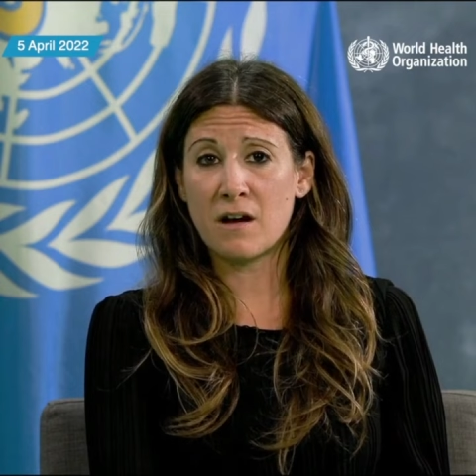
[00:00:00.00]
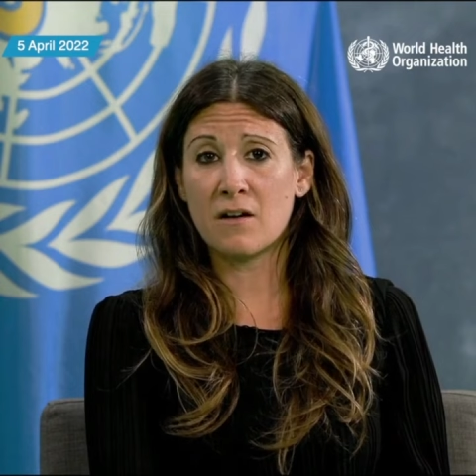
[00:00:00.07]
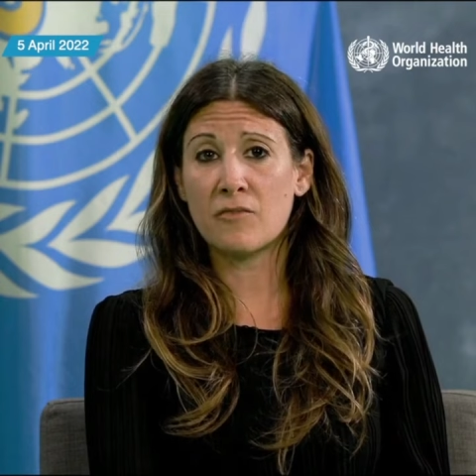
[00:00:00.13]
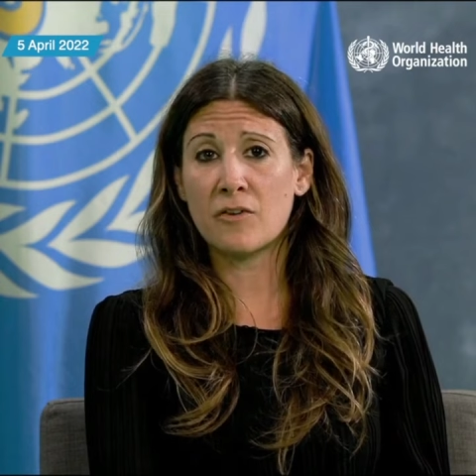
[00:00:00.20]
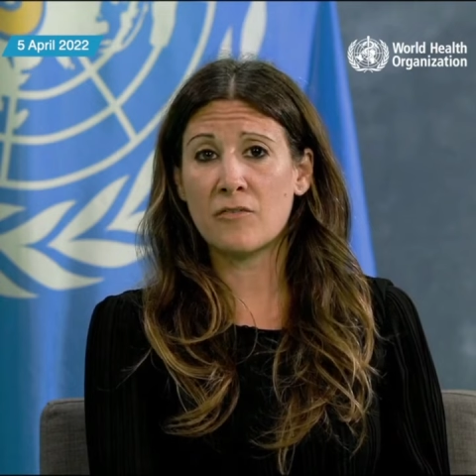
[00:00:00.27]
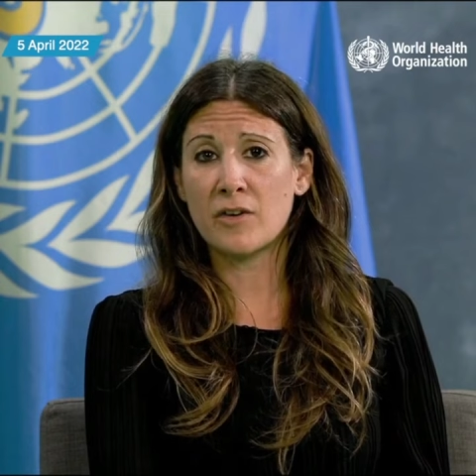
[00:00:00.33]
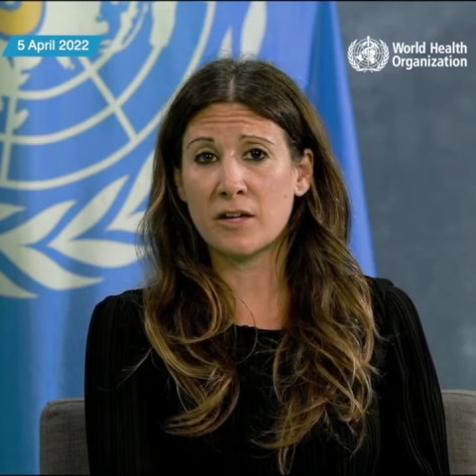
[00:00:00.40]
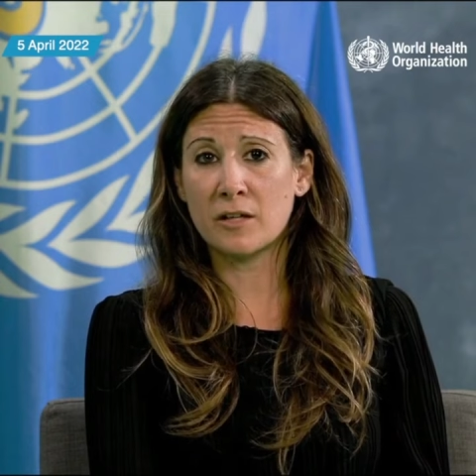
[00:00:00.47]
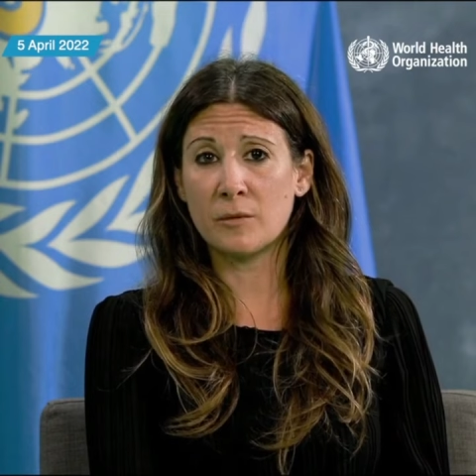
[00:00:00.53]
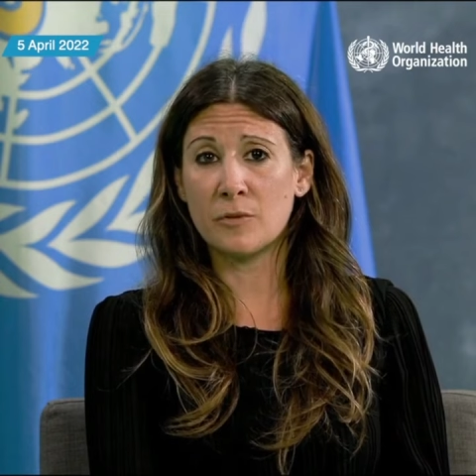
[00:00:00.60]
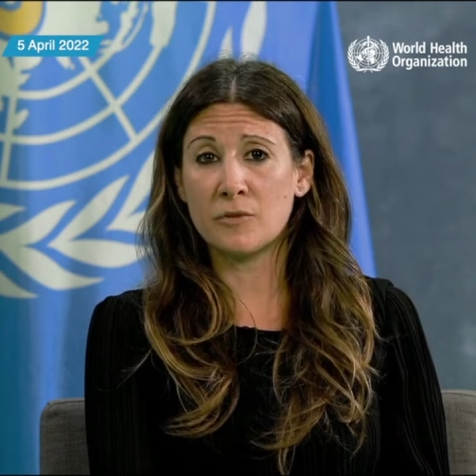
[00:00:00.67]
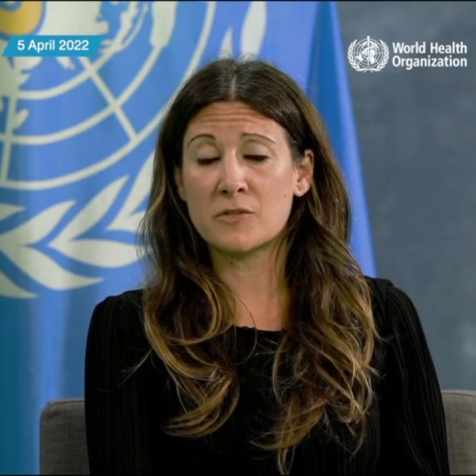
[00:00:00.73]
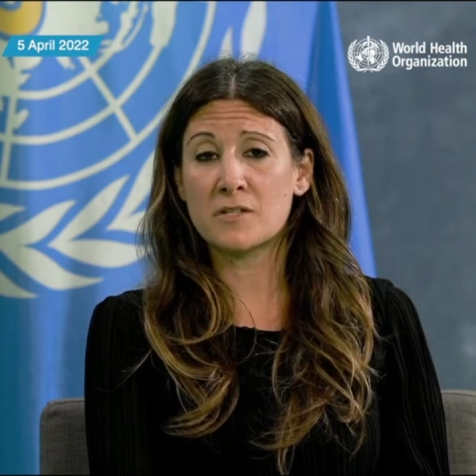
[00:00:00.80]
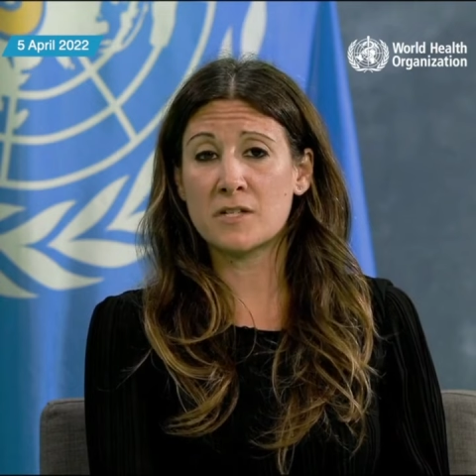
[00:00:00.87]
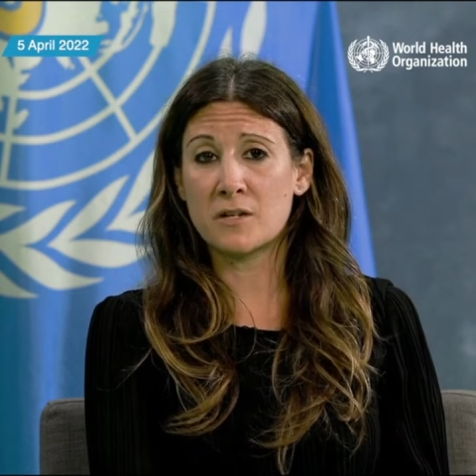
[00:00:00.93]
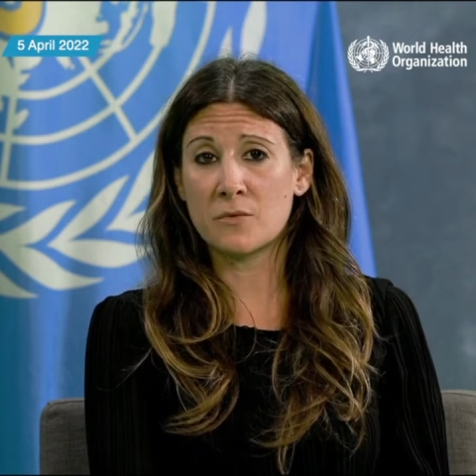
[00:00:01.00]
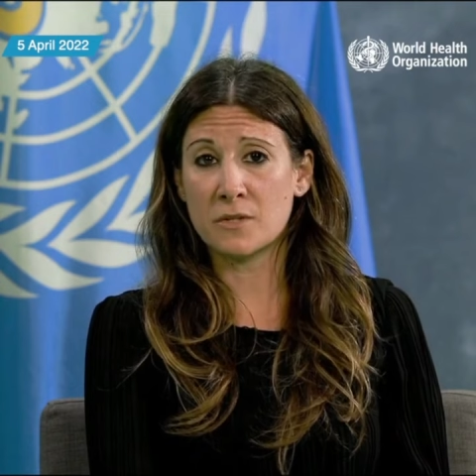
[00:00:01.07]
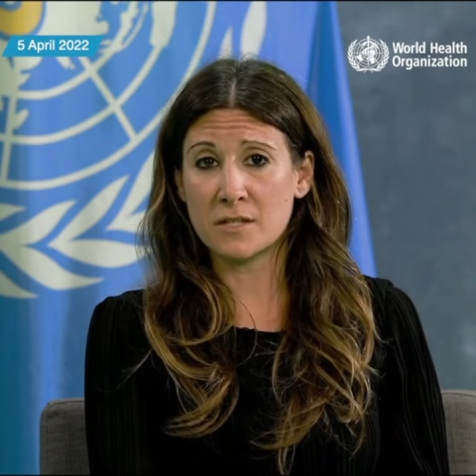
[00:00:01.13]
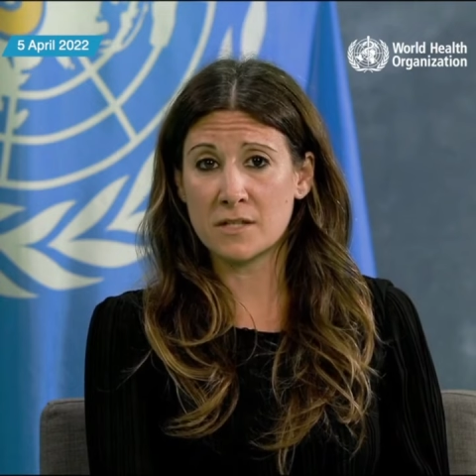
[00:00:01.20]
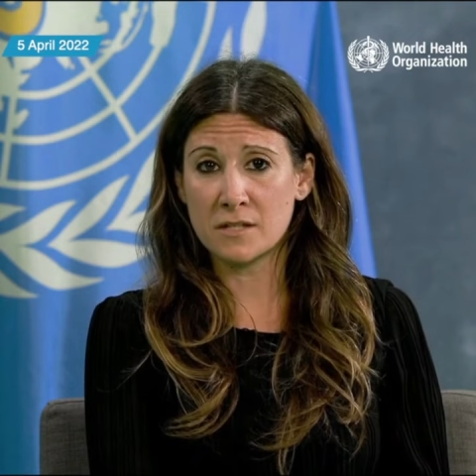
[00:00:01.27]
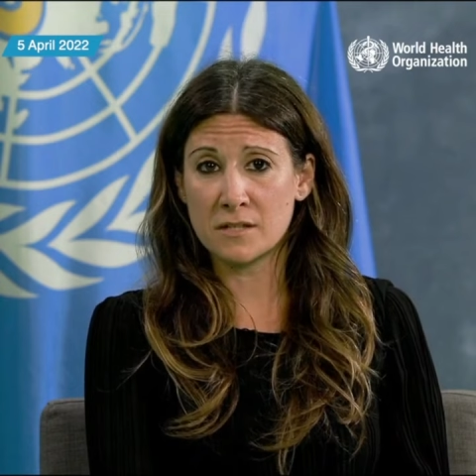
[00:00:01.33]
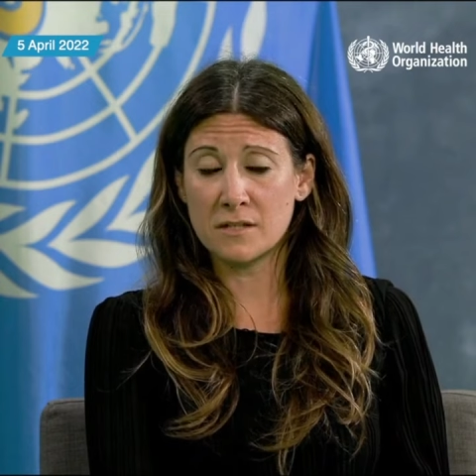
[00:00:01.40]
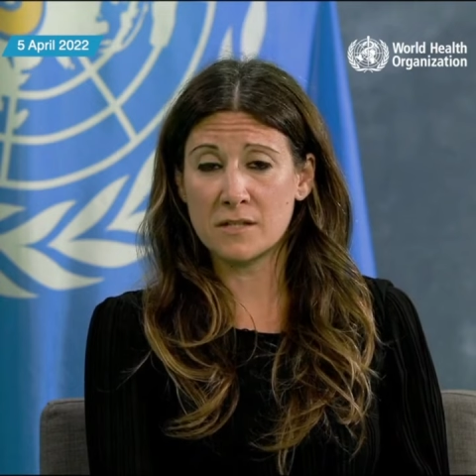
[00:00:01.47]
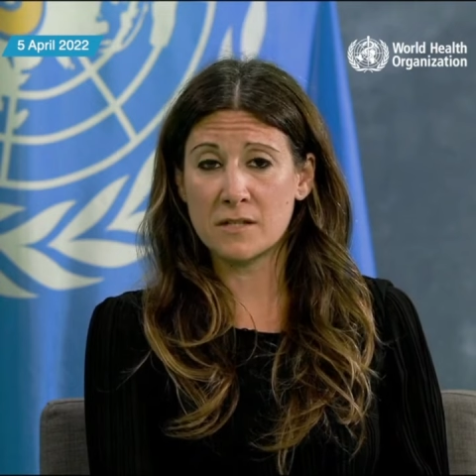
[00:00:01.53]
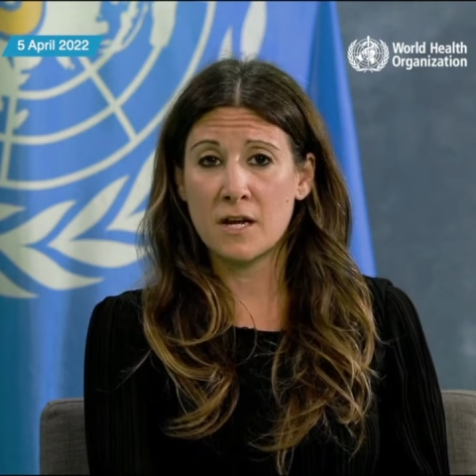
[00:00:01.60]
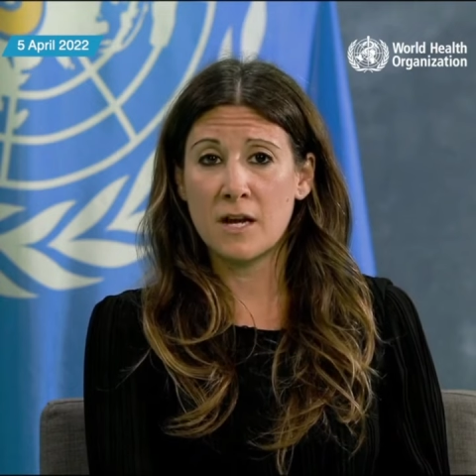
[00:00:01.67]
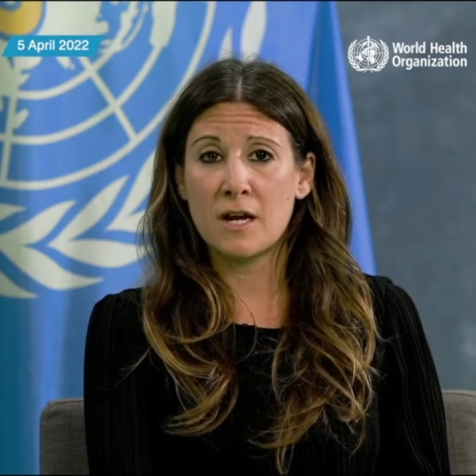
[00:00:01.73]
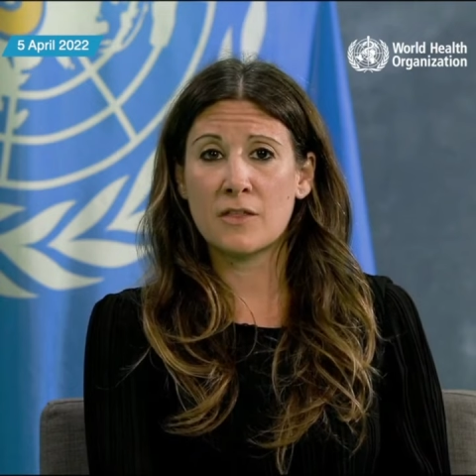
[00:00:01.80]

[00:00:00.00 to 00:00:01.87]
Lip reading: of available sequences,